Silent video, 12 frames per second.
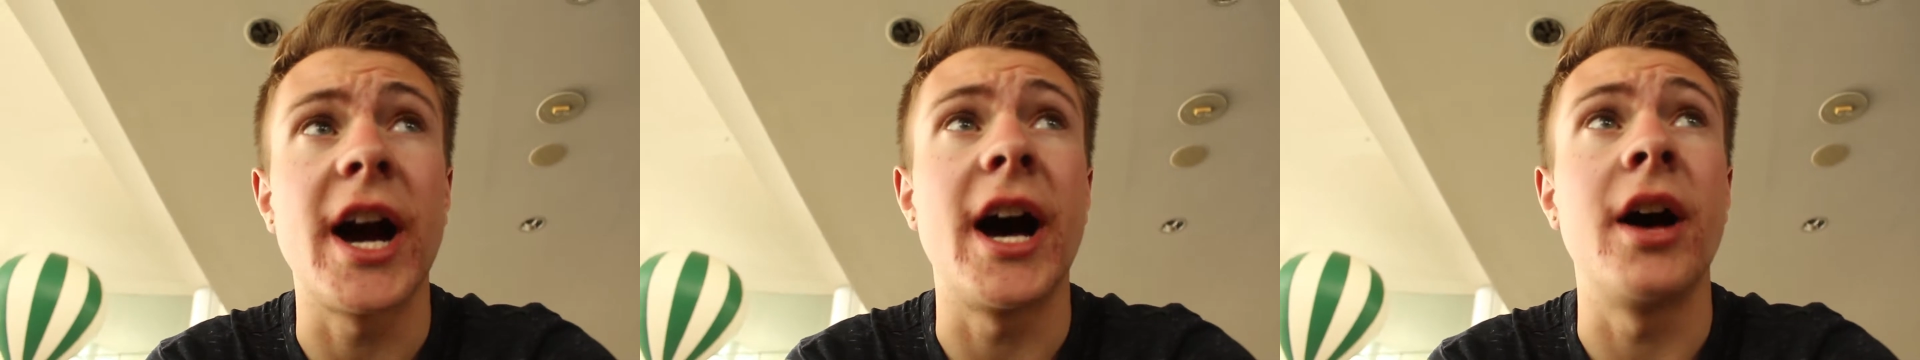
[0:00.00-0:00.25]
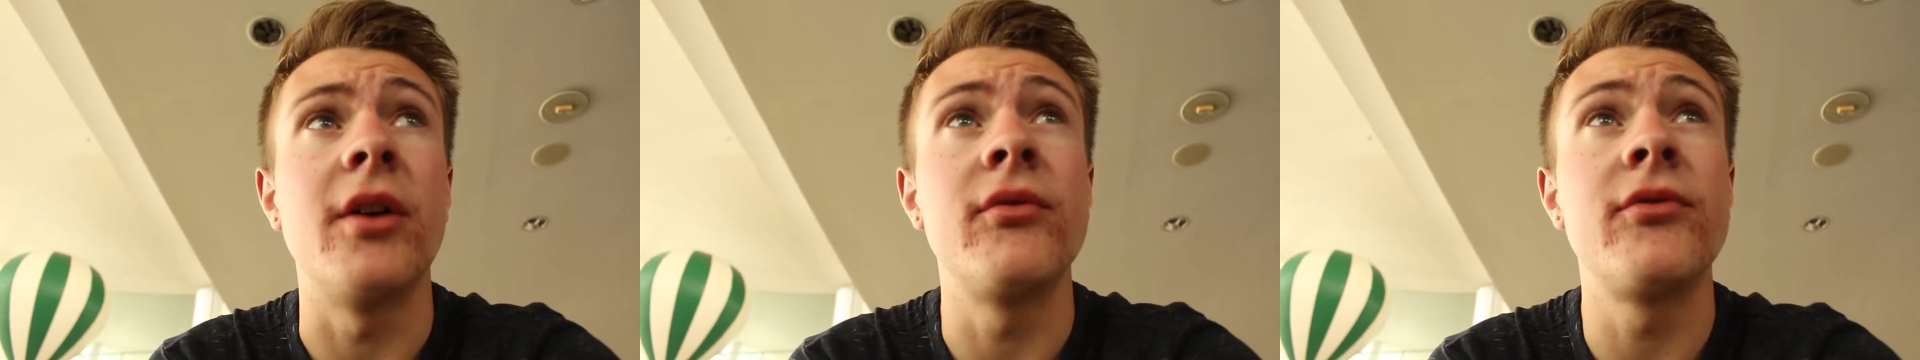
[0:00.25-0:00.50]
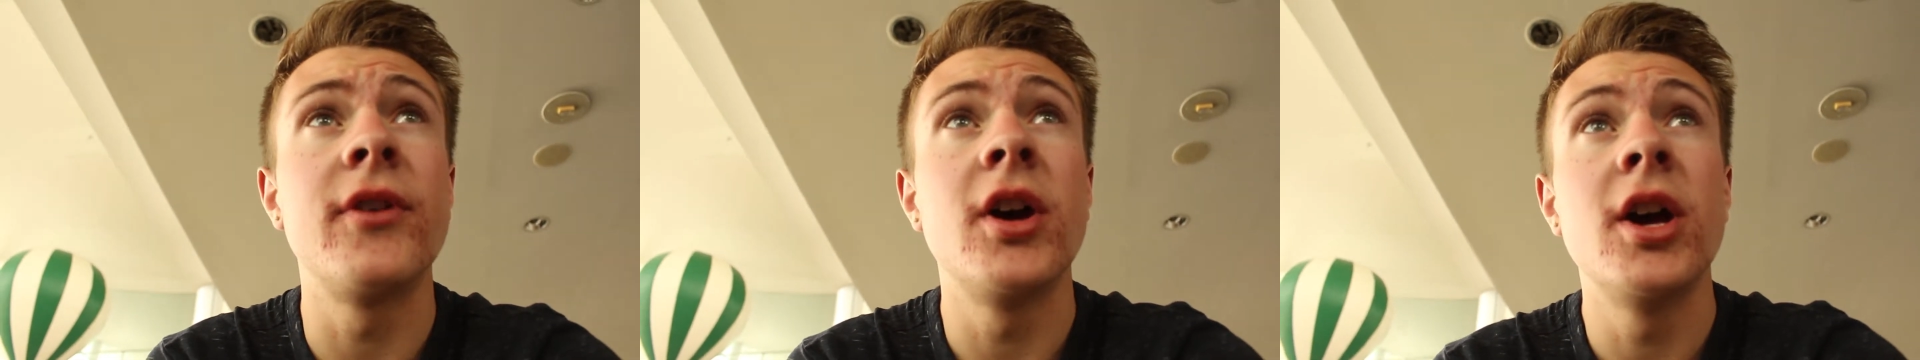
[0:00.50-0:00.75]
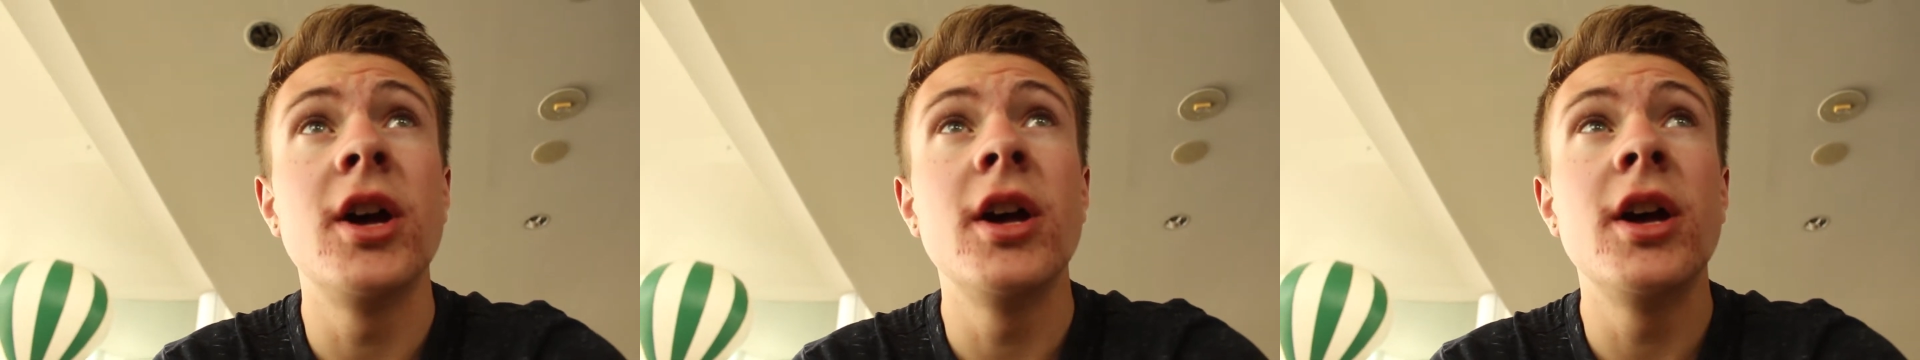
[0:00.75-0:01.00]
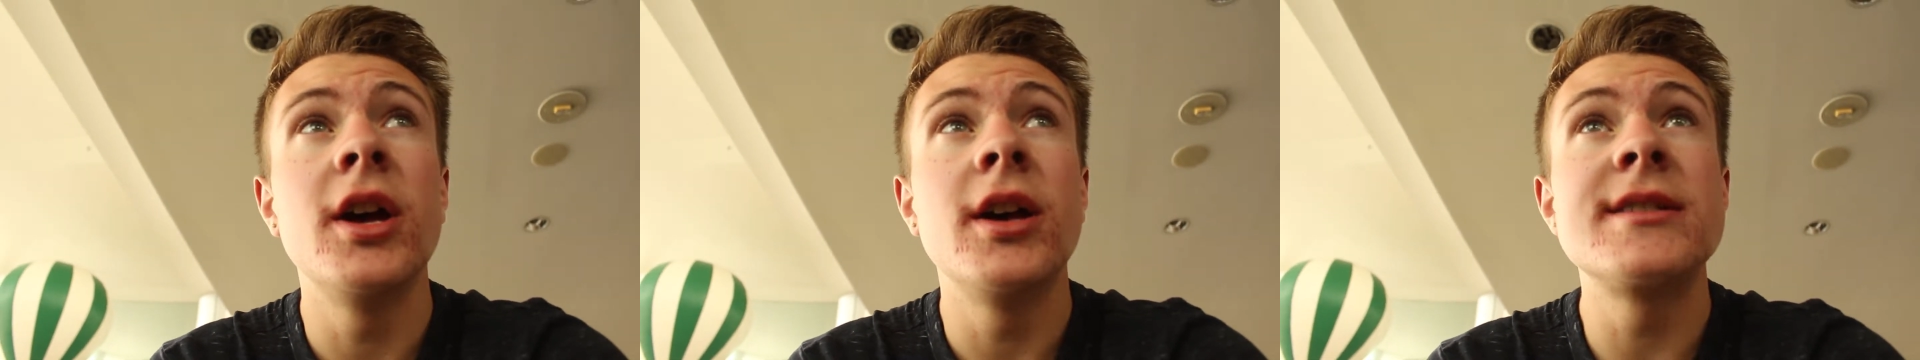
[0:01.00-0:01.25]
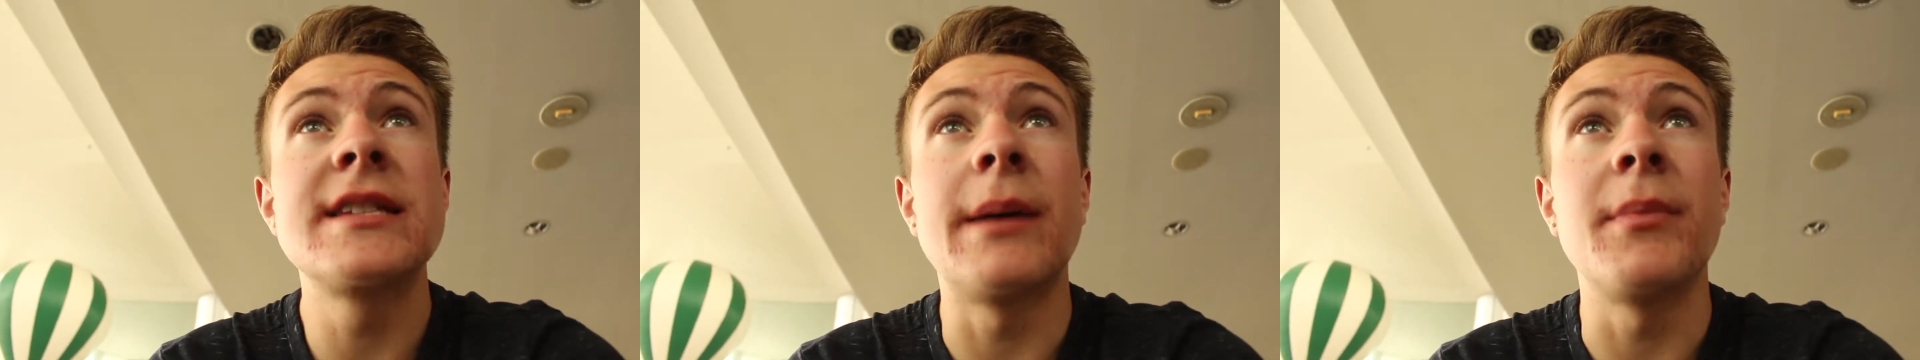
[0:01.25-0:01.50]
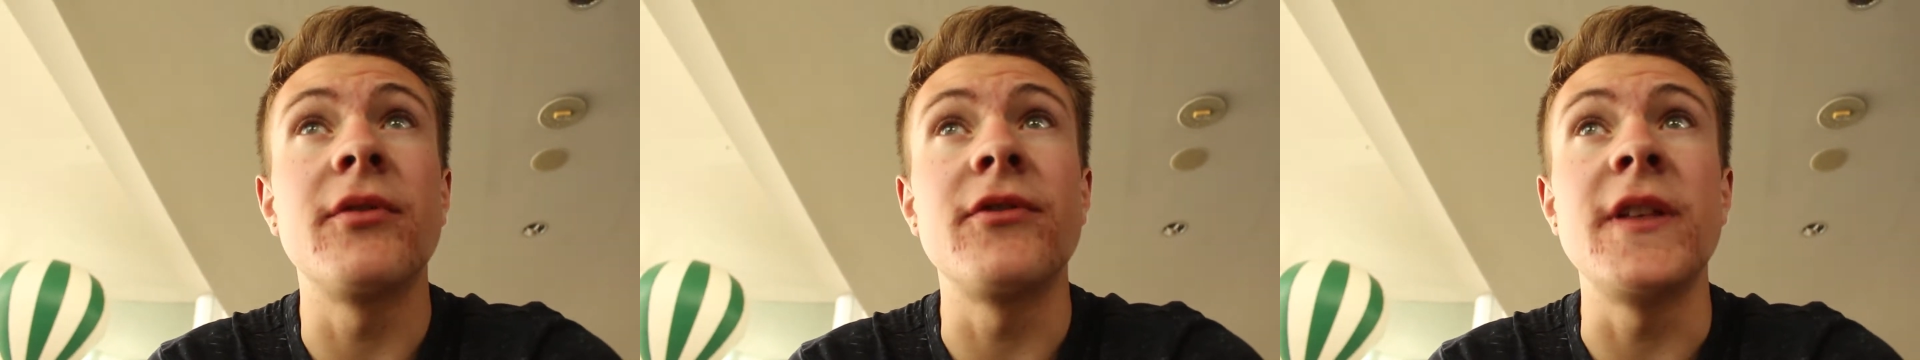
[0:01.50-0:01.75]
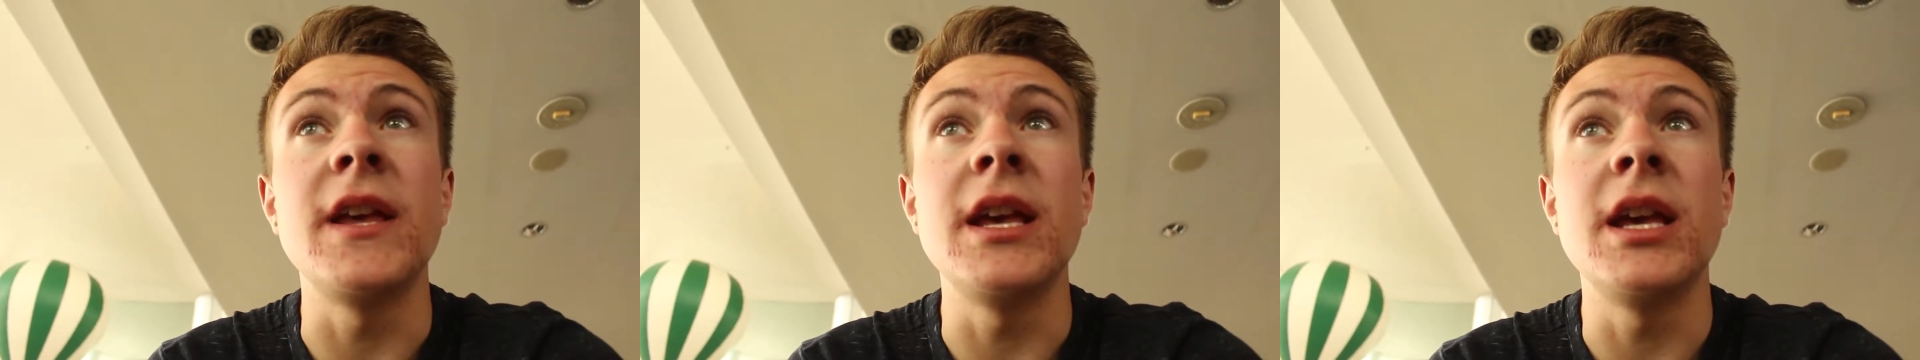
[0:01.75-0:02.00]
of some
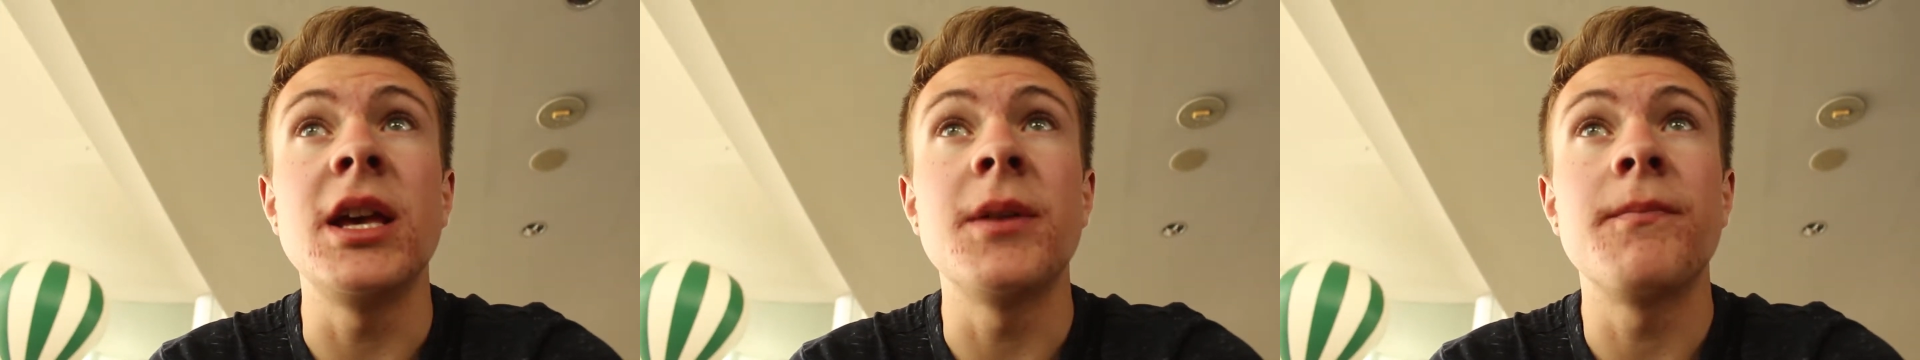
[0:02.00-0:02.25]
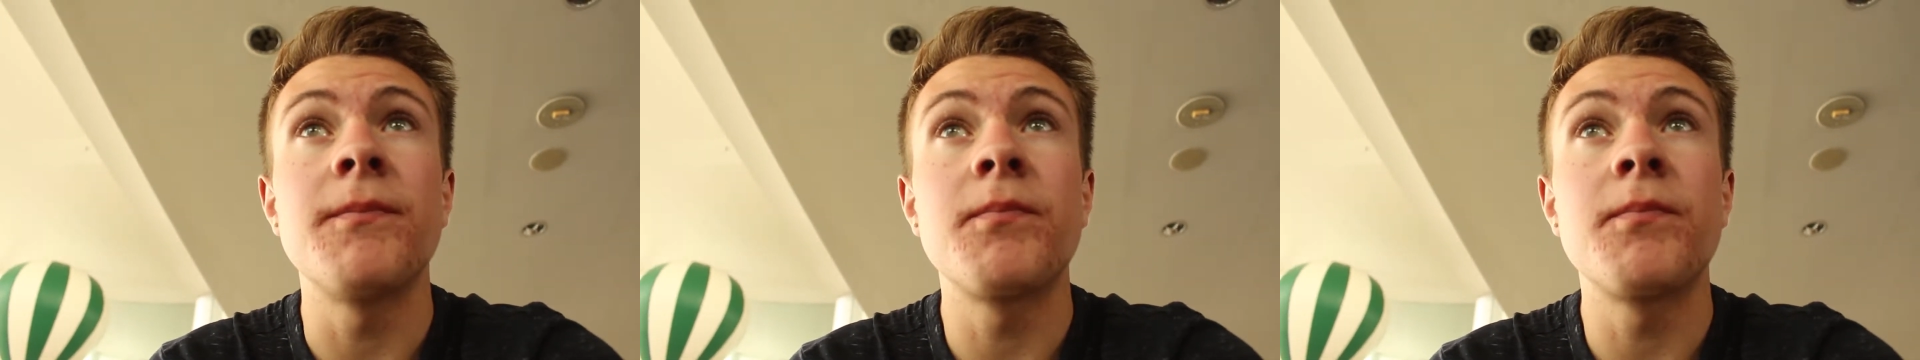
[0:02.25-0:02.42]
of the